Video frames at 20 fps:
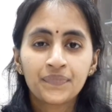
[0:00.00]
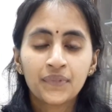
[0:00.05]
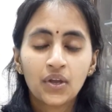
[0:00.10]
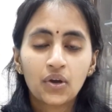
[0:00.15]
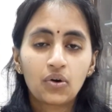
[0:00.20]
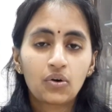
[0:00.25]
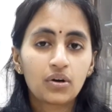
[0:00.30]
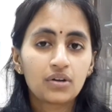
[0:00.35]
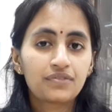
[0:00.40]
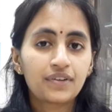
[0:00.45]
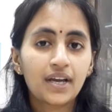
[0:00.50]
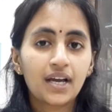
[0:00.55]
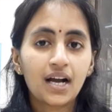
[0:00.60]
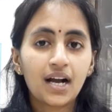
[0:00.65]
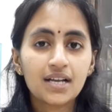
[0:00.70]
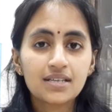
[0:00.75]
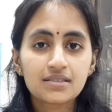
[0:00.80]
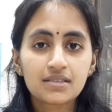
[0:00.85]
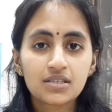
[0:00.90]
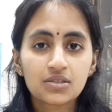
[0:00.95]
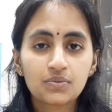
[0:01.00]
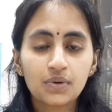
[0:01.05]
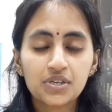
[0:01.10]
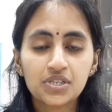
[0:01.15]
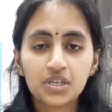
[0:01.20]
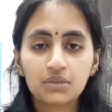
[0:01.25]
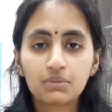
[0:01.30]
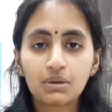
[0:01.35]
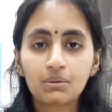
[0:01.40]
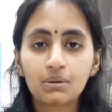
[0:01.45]
oh, if I ask this
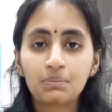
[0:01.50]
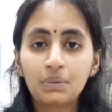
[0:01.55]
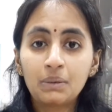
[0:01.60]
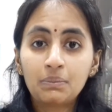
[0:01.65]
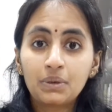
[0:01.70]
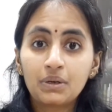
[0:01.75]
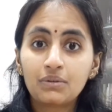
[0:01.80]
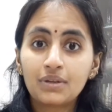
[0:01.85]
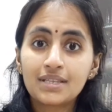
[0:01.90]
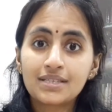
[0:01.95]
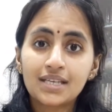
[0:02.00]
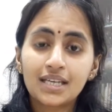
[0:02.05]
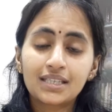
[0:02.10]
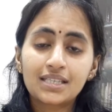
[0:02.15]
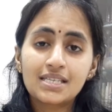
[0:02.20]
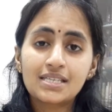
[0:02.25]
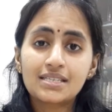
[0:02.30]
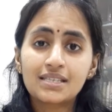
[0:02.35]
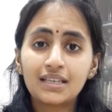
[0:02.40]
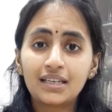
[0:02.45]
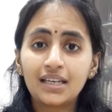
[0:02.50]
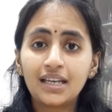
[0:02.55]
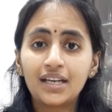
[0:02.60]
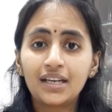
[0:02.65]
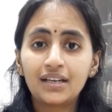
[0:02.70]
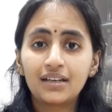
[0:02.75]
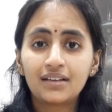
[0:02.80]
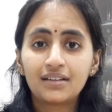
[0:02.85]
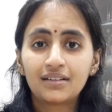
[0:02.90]
question maybe people will say this is silly,